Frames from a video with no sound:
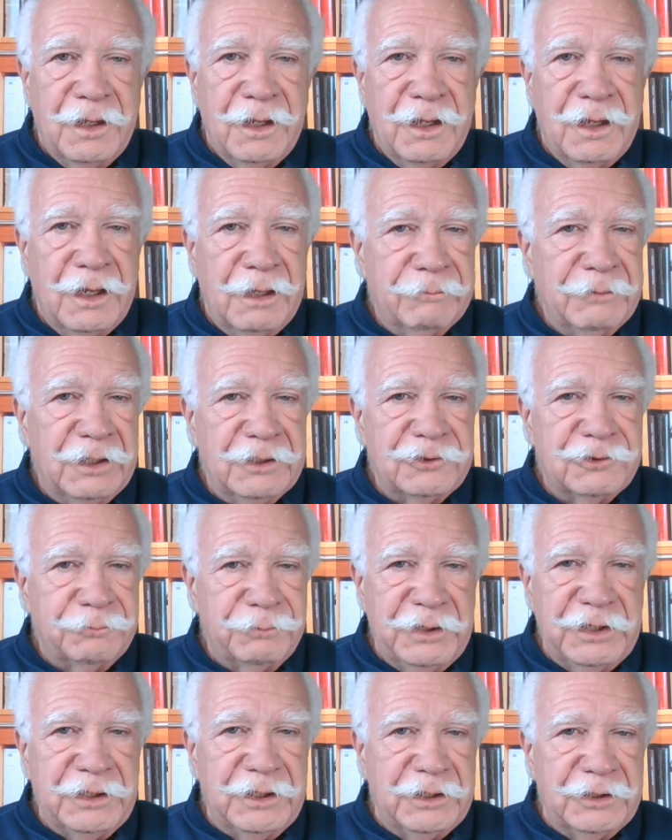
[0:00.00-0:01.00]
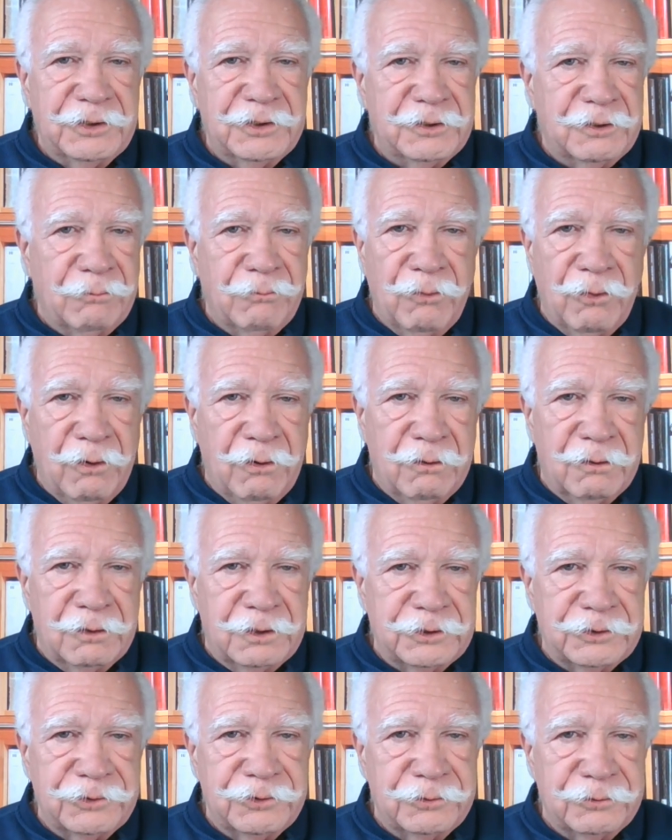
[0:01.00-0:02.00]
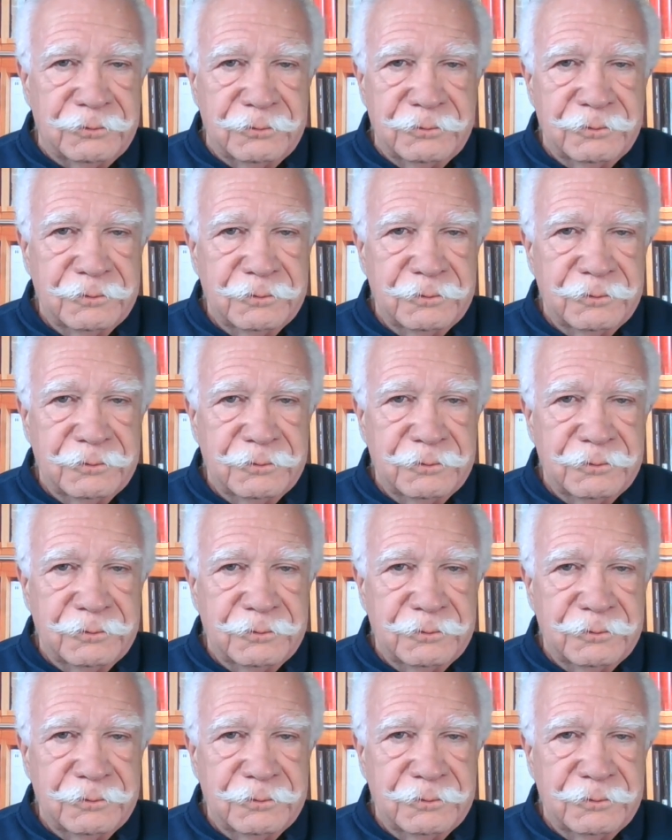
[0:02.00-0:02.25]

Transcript: I'm not speaking to the moral issue.